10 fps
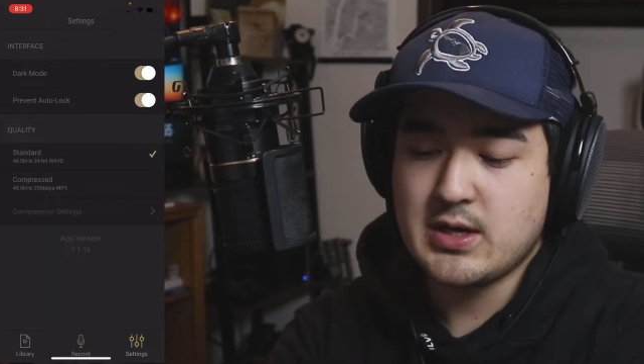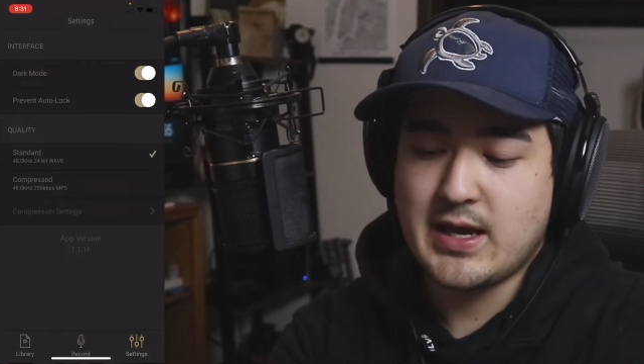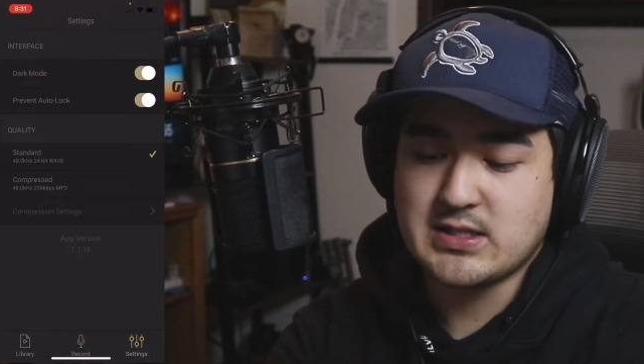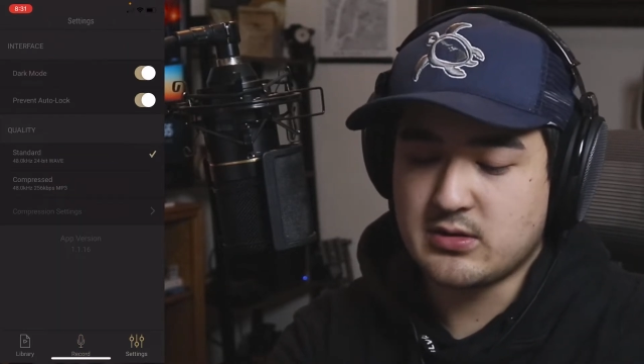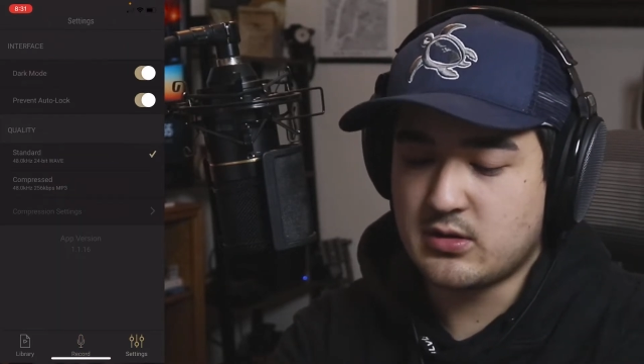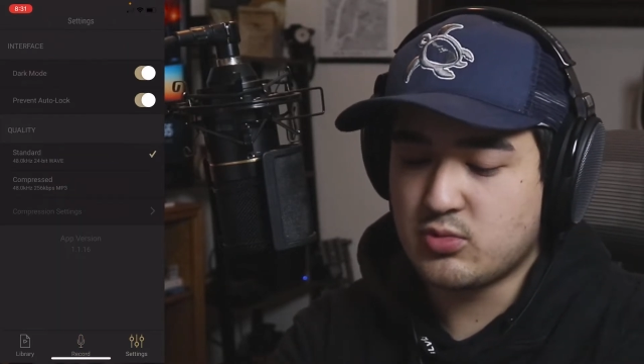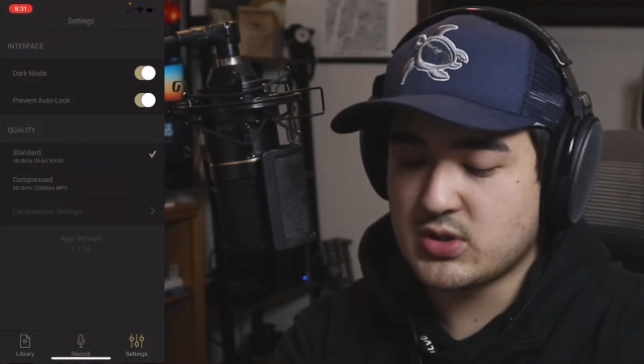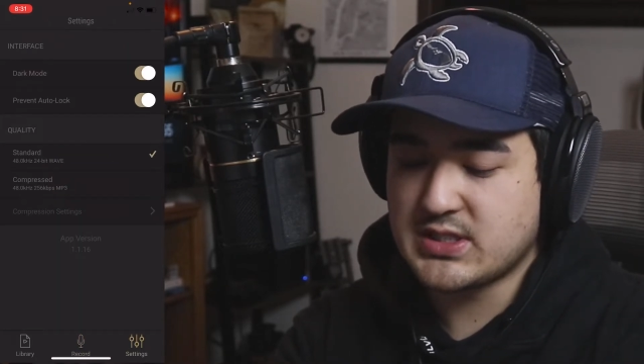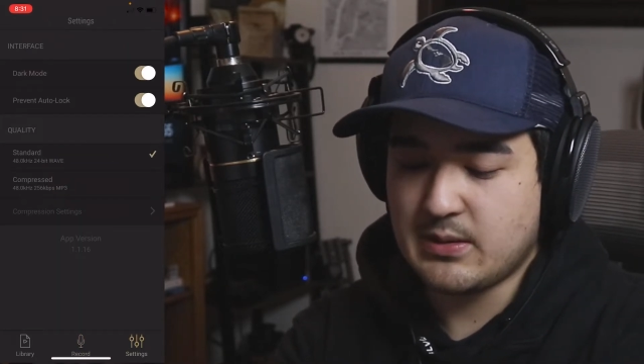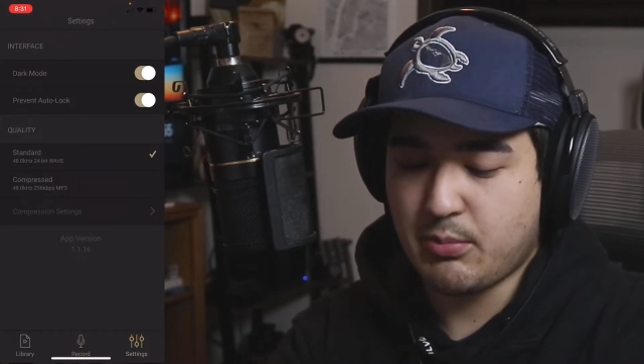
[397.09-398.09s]
It's a little more
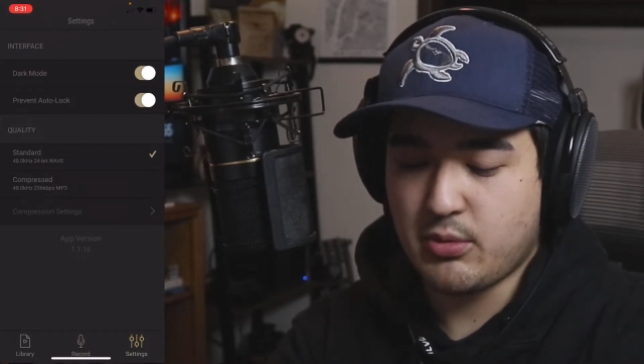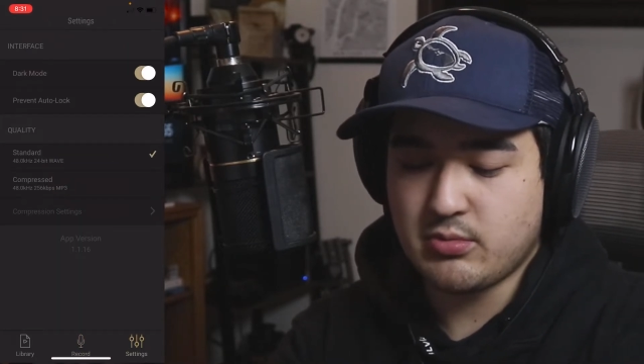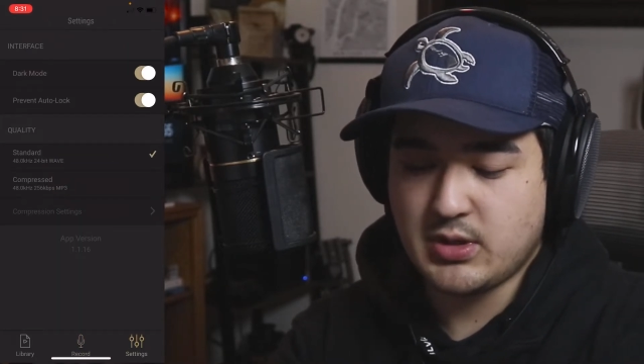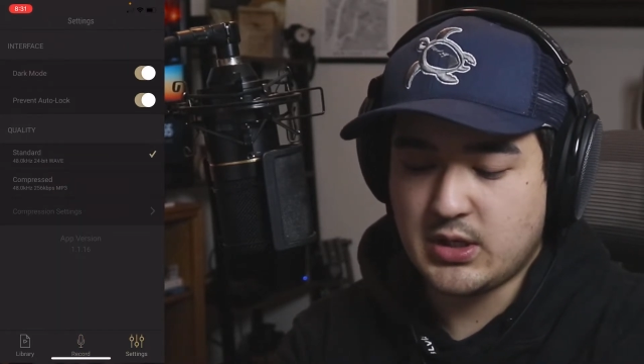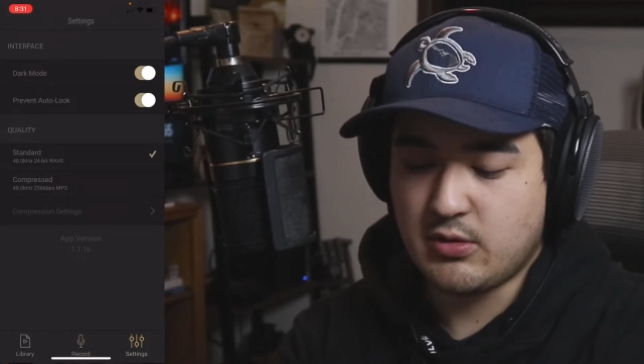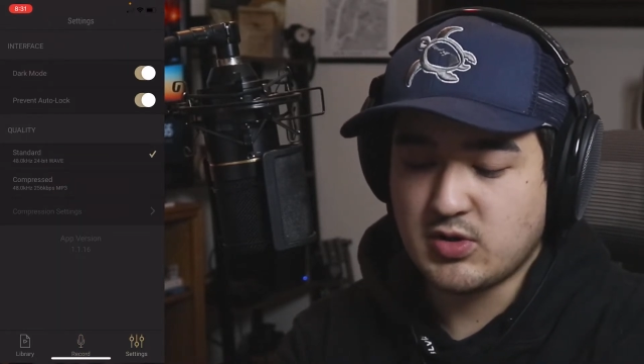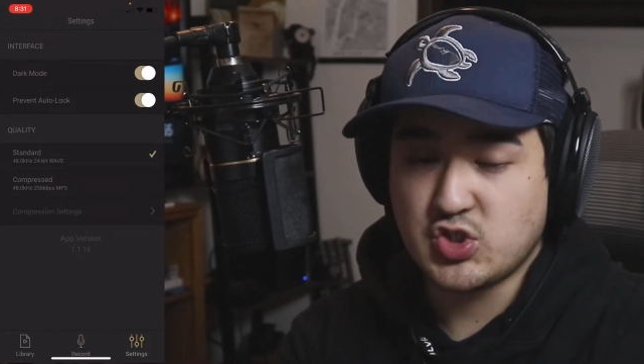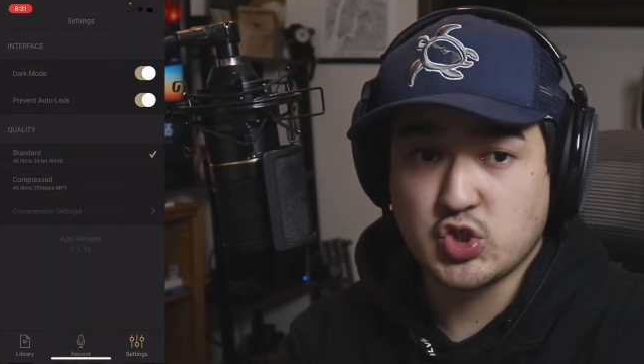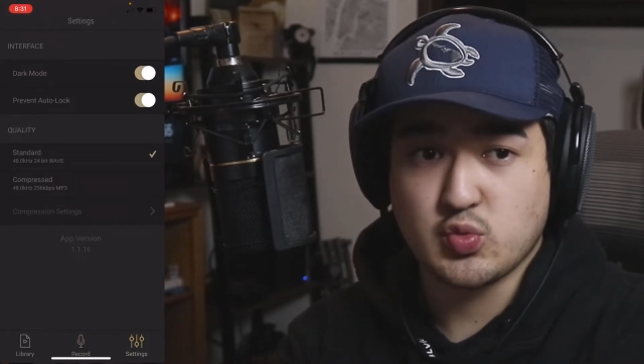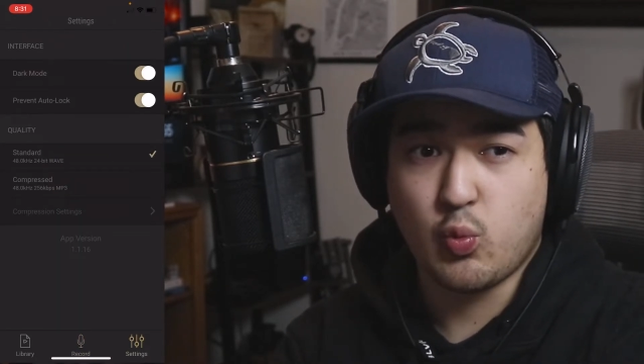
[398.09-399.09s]
simple. It's
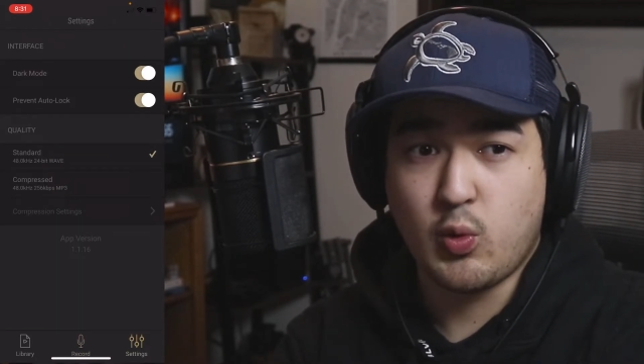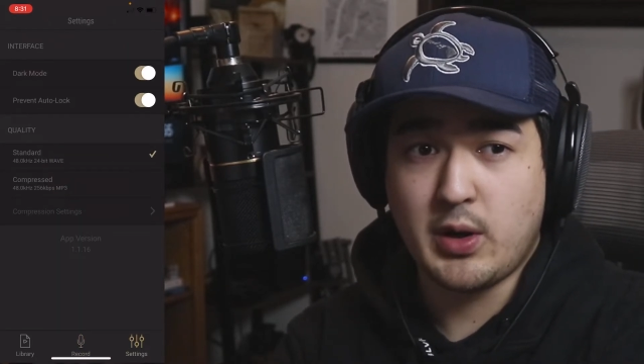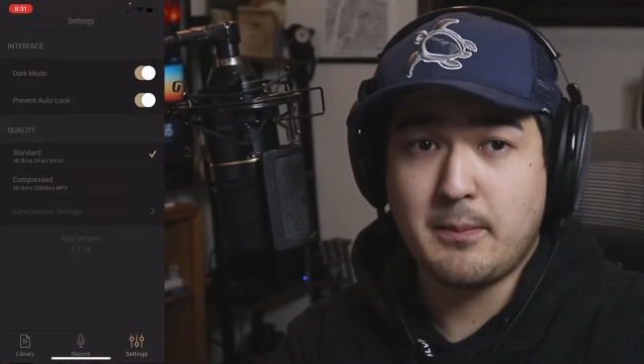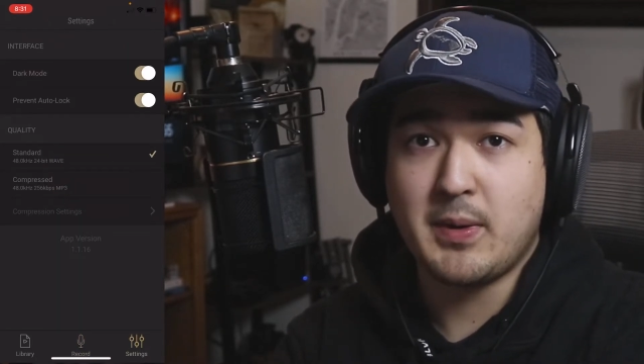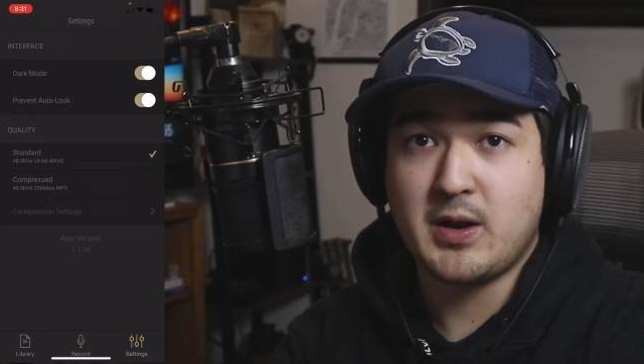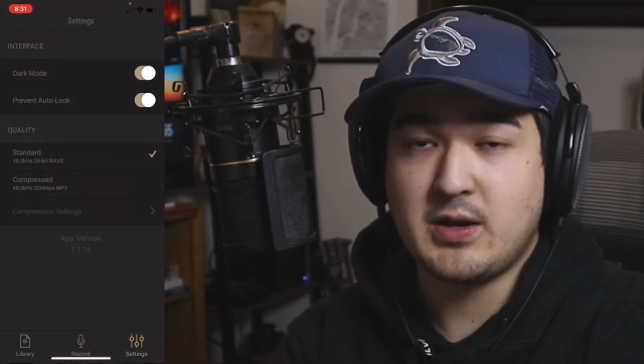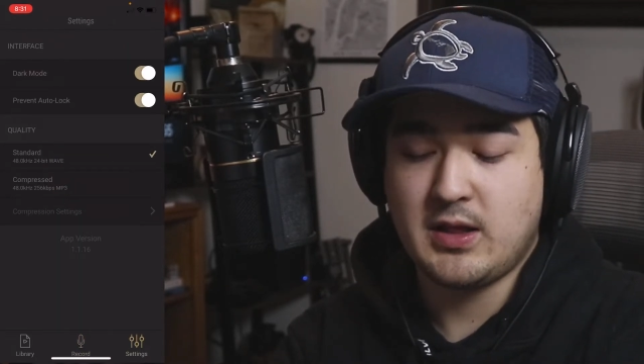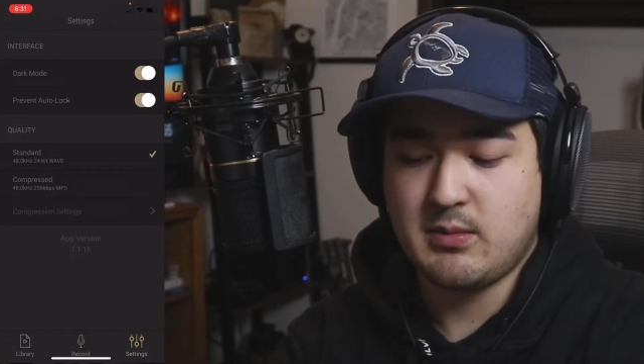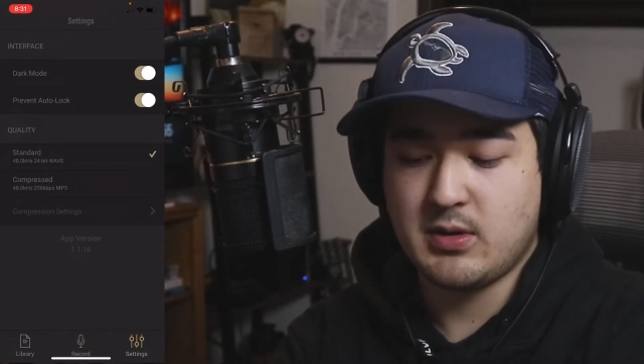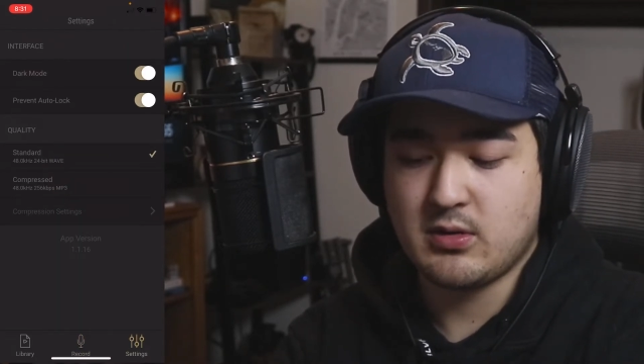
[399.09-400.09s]
just one button in
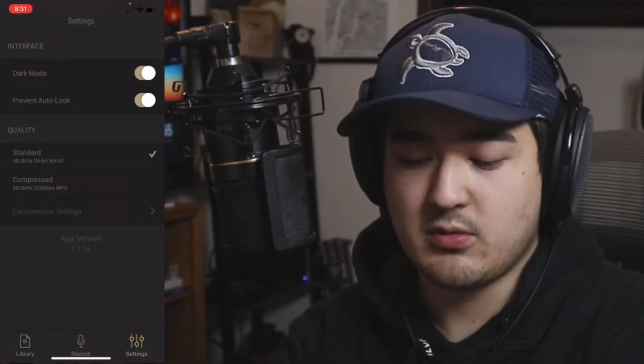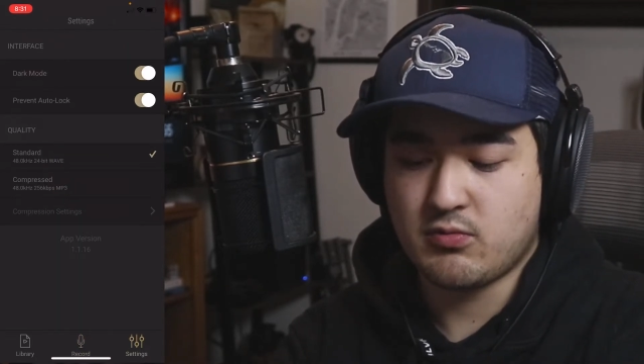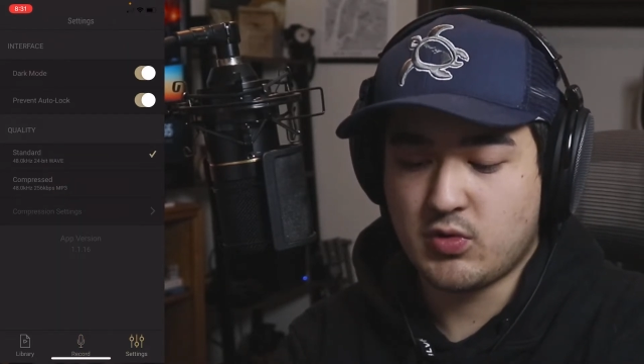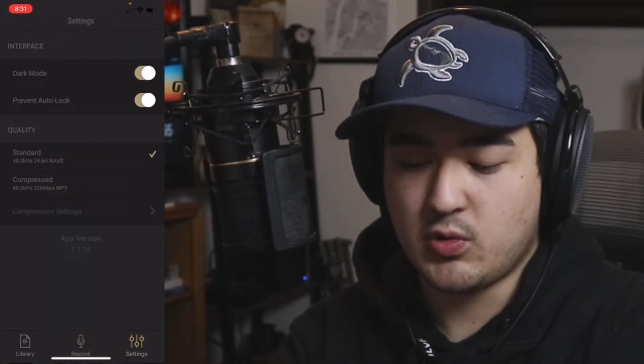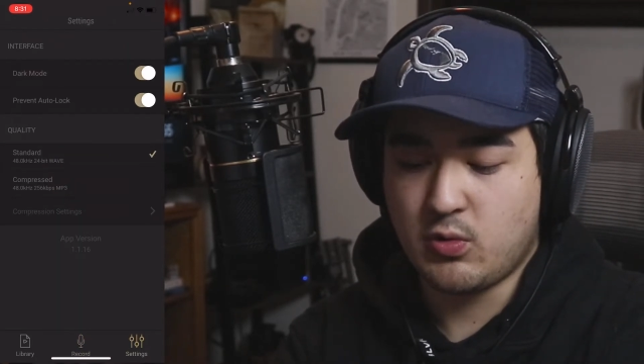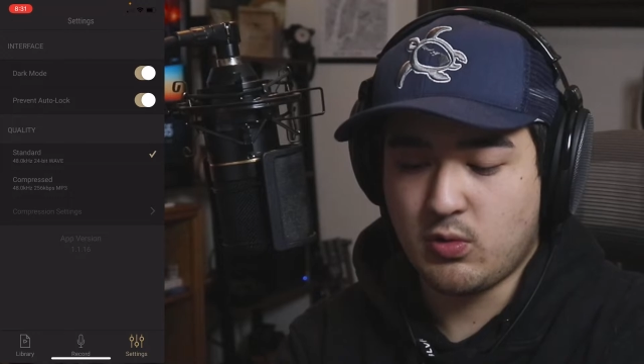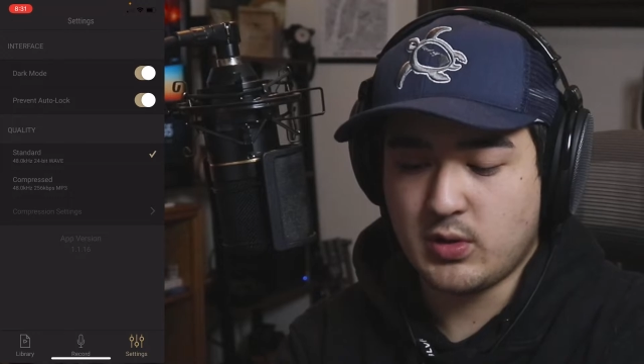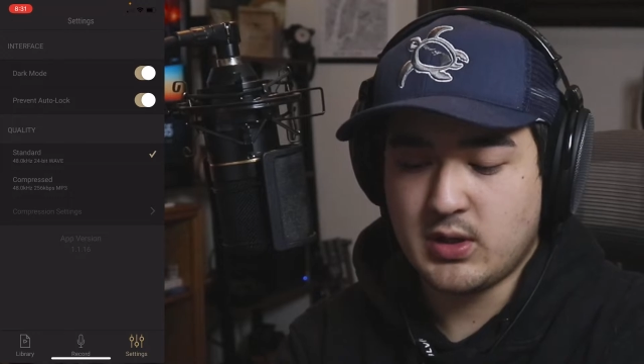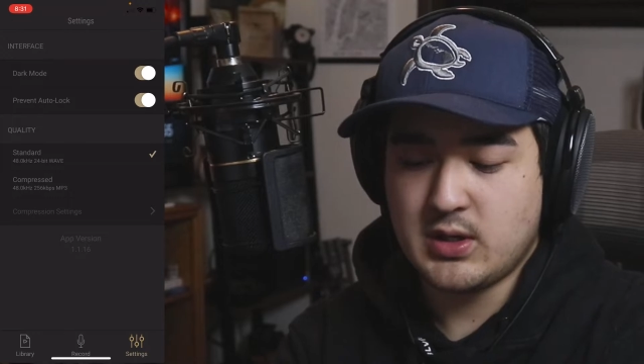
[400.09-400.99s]
the middle, record.